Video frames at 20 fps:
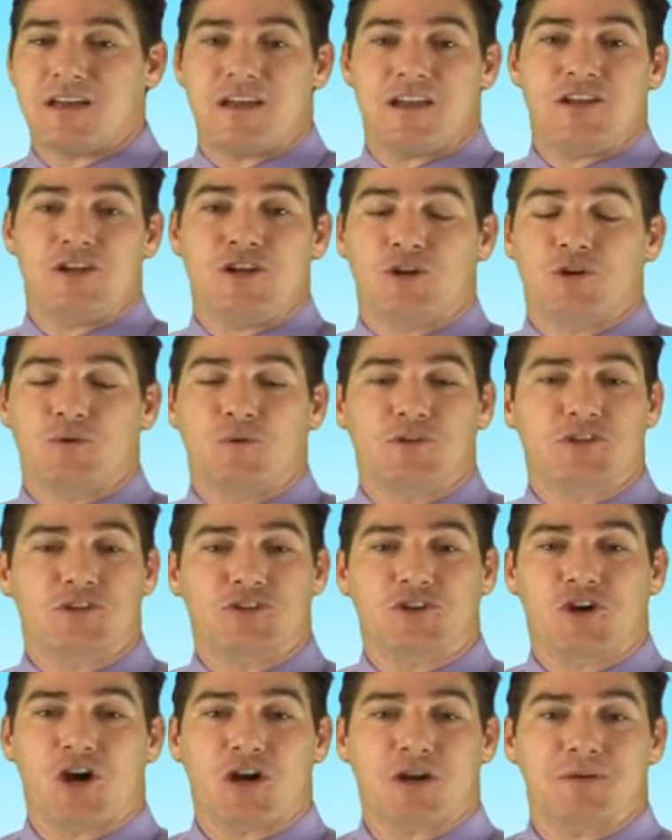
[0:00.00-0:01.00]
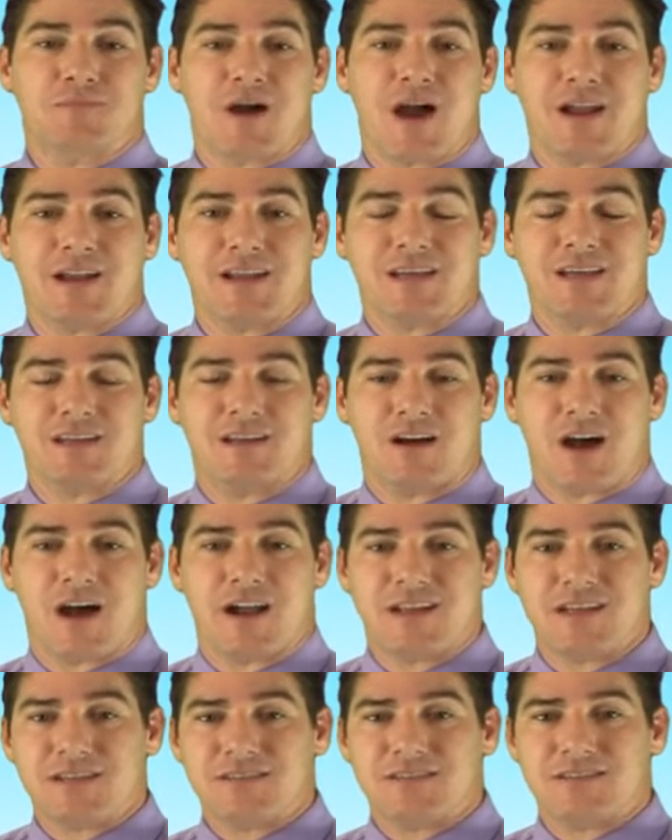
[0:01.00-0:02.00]
You don't know what your target
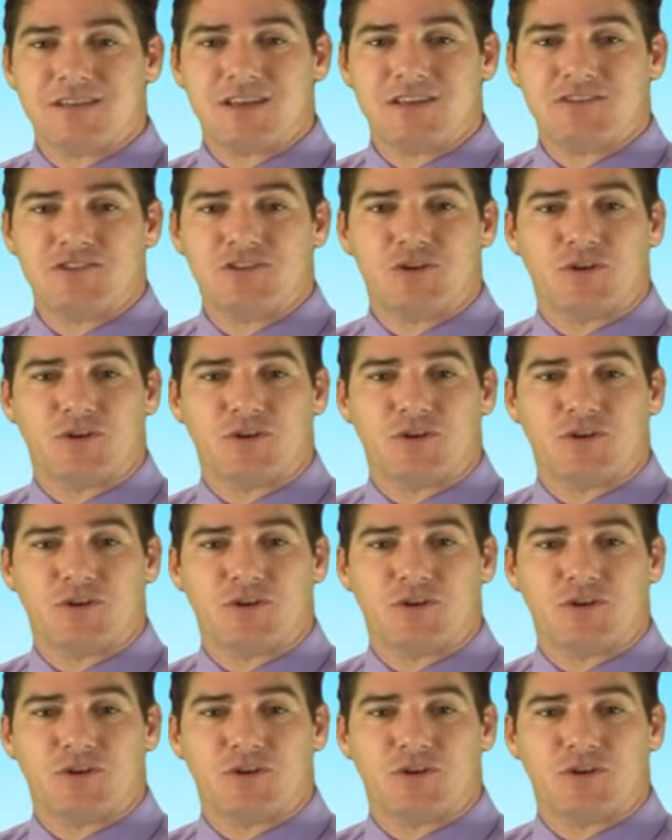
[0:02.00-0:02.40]
audience is.